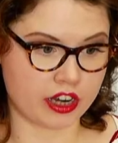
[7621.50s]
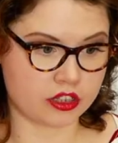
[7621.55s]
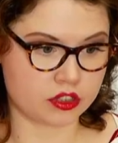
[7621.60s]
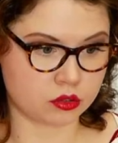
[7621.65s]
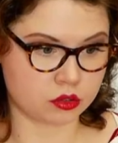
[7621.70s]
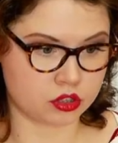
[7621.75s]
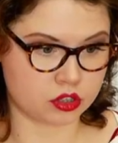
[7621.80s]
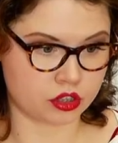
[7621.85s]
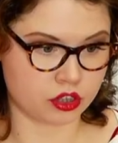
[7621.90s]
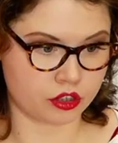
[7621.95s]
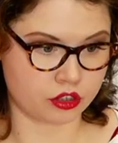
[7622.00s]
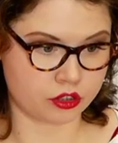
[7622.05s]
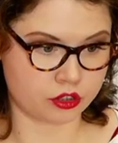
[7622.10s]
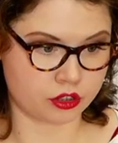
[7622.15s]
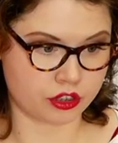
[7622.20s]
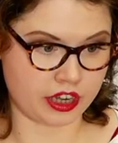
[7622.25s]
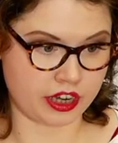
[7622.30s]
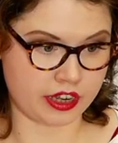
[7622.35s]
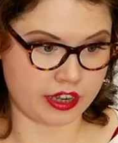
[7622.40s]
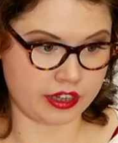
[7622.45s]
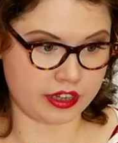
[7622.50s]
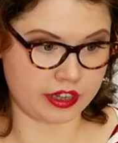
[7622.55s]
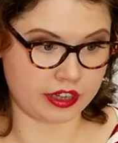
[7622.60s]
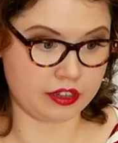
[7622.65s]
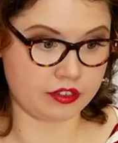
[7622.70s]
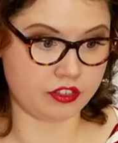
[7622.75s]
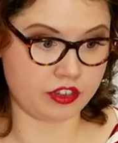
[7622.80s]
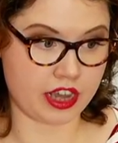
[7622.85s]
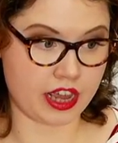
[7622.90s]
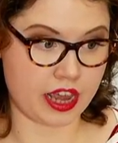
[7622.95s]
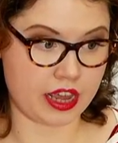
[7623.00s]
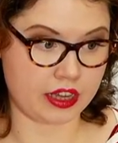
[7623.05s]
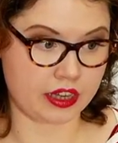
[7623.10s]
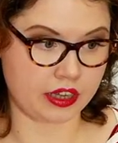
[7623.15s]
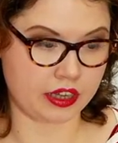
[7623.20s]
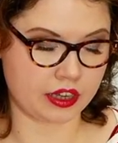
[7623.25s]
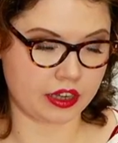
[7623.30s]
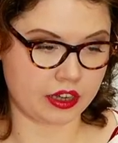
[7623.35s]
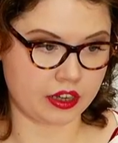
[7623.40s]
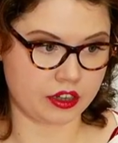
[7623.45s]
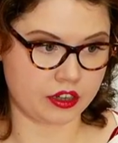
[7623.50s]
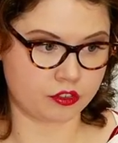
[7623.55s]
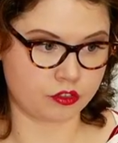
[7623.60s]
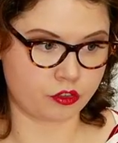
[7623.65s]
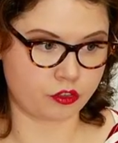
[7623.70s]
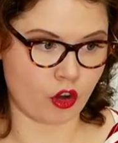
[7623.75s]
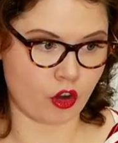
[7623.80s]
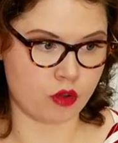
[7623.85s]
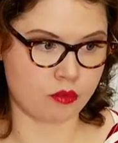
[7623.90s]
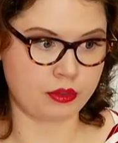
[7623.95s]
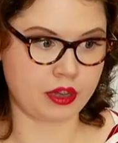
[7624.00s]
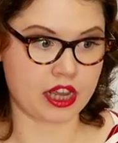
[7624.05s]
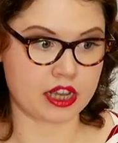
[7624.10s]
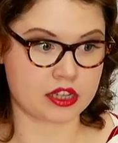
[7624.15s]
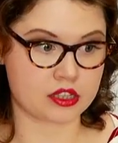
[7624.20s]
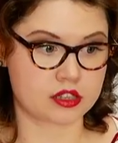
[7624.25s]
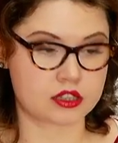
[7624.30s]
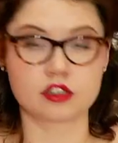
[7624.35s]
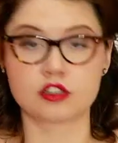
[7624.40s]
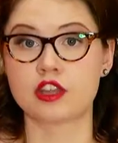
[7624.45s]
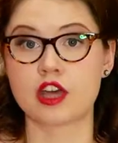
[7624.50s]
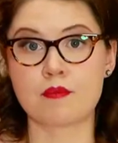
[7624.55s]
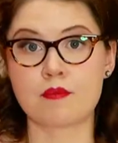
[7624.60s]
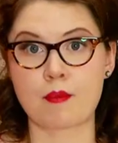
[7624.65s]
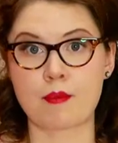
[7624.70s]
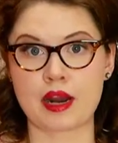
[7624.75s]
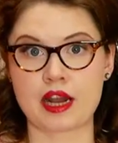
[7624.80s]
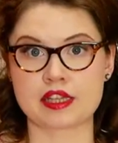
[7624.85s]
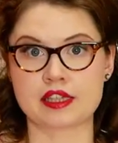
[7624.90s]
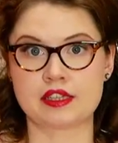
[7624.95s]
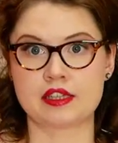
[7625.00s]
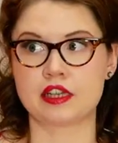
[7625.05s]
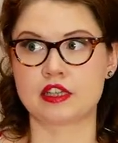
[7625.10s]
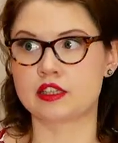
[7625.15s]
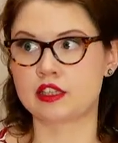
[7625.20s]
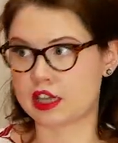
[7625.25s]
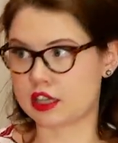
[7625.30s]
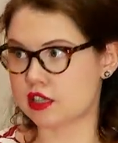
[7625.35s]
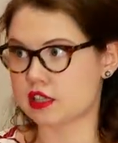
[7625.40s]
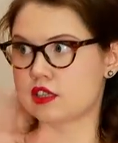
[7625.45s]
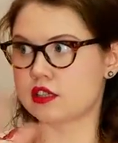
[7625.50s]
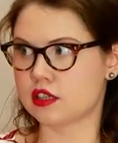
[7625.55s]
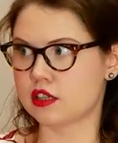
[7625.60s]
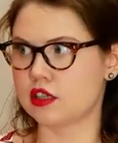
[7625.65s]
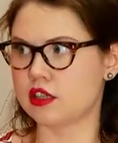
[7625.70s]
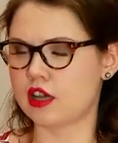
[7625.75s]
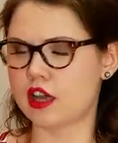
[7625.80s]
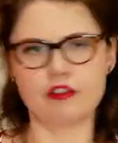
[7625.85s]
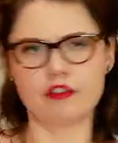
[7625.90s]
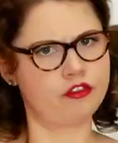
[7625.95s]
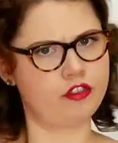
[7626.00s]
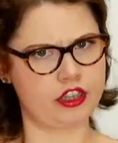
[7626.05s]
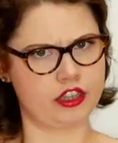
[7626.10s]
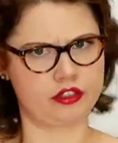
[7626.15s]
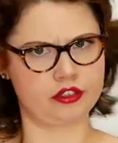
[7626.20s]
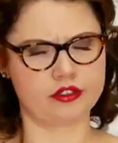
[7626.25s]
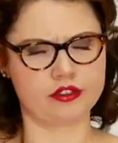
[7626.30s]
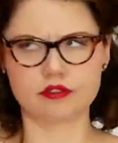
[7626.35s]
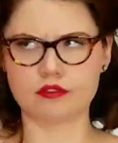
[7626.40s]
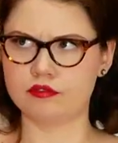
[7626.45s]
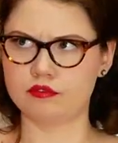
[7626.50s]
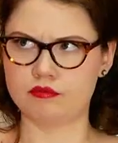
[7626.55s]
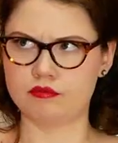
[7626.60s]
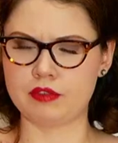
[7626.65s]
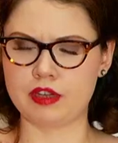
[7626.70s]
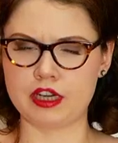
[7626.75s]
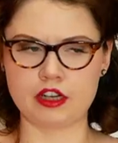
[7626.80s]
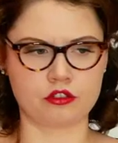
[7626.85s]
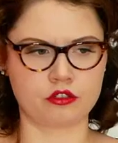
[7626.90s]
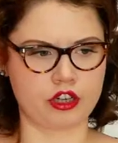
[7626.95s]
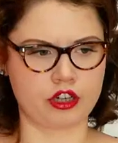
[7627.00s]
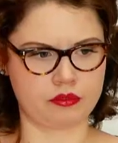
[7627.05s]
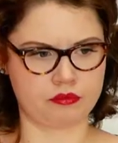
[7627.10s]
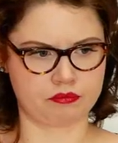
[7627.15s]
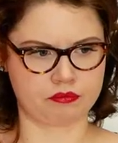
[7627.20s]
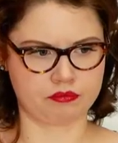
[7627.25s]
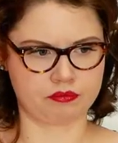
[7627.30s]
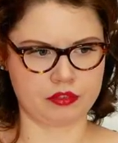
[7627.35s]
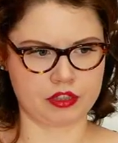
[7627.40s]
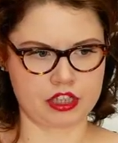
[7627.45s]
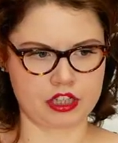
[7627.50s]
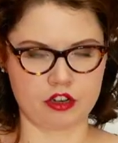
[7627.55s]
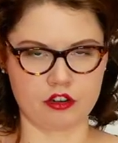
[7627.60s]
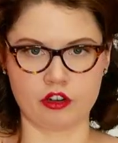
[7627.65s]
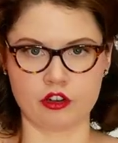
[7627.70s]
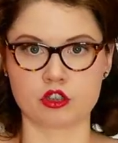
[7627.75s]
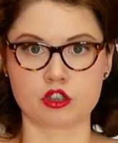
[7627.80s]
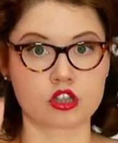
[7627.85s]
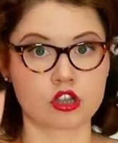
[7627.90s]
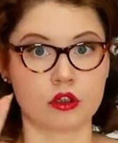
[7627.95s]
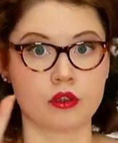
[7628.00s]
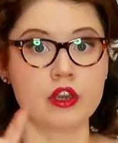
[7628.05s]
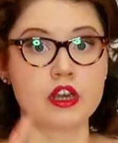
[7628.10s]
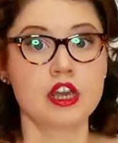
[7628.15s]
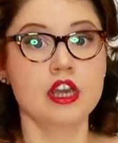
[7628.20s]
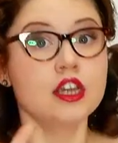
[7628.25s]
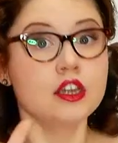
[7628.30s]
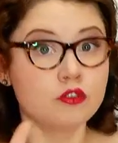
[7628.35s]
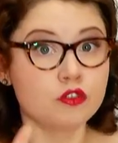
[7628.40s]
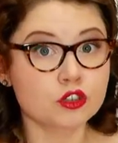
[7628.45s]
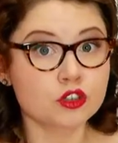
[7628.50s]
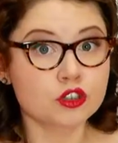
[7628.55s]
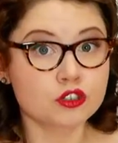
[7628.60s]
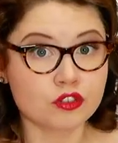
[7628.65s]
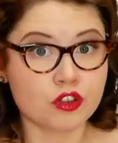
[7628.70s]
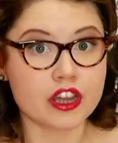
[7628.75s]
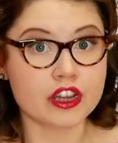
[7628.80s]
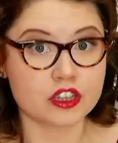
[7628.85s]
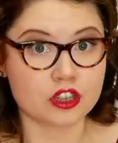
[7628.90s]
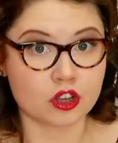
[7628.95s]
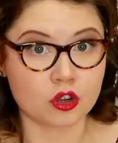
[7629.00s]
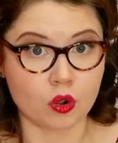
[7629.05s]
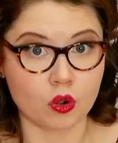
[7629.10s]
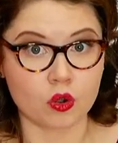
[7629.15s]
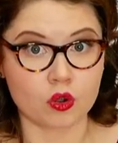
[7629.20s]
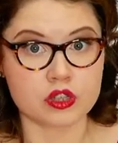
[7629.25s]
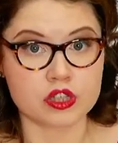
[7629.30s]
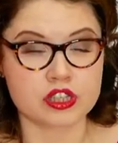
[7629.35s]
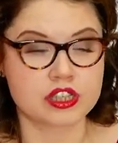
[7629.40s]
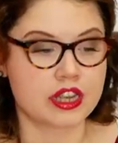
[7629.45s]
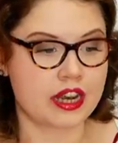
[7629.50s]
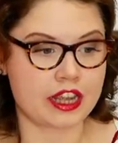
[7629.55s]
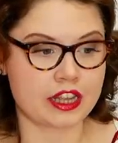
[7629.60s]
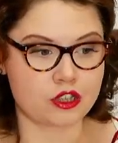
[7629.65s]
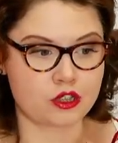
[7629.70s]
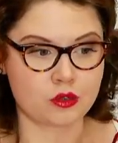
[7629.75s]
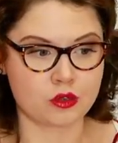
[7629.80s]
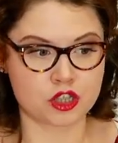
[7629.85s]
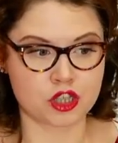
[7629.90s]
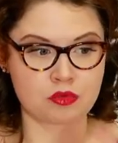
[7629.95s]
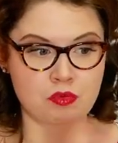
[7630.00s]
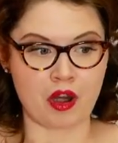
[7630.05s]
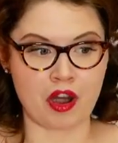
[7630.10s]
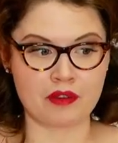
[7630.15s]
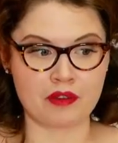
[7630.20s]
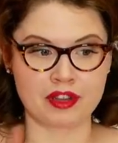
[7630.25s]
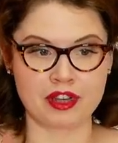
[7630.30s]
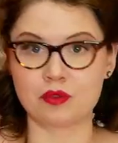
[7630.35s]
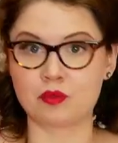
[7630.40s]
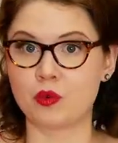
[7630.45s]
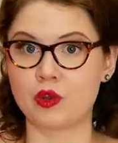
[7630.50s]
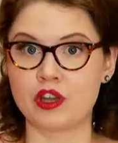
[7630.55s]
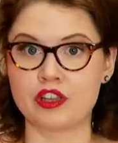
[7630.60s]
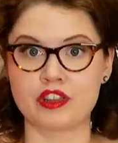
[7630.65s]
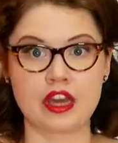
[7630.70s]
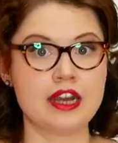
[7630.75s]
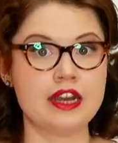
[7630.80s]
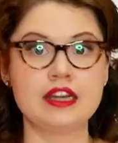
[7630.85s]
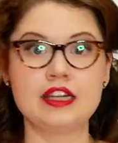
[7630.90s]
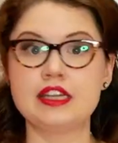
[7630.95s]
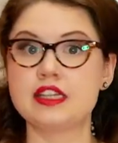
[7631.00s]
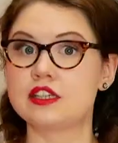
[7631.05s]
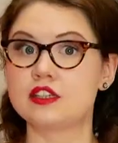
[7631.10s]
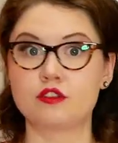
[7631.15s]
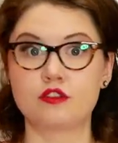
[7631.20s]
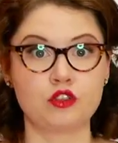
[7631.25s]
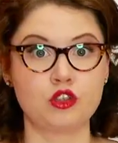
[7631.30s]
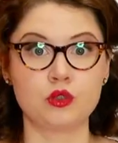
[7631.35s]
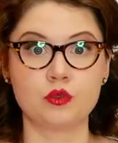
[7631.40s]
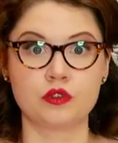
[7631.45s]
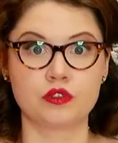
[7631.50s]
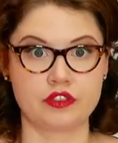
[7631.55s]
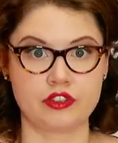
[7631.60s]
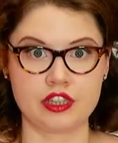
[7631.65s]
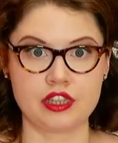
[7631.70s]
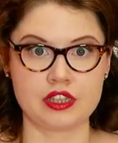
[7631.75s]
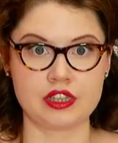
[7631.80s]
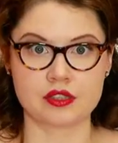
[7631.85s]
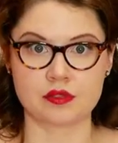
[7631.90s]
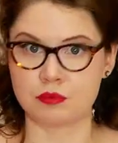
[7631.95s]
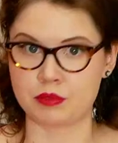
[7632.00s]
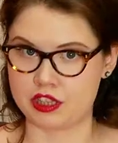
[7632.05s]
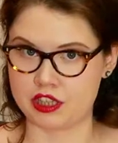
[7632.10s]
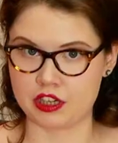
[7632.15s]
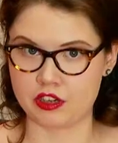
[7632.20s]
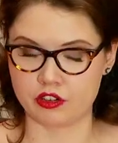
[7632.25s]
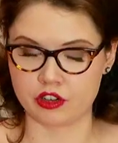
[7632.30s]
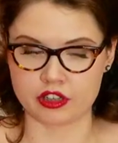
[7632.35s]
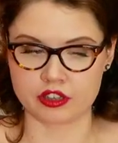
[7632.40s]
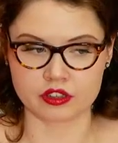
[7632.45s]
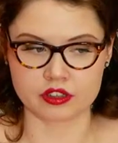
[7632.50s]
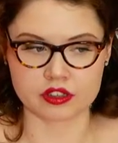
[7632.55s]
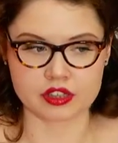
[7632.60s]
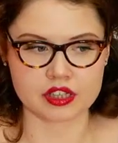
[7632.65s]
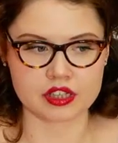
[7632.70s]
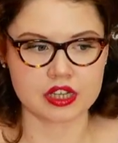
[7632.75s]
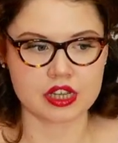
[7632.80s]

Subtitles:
also, Trinia, EVA foam. Yes, thermoplastics, that's a fifth millinery material. So if you could find a course that lets you experiment with at least a few of these materials,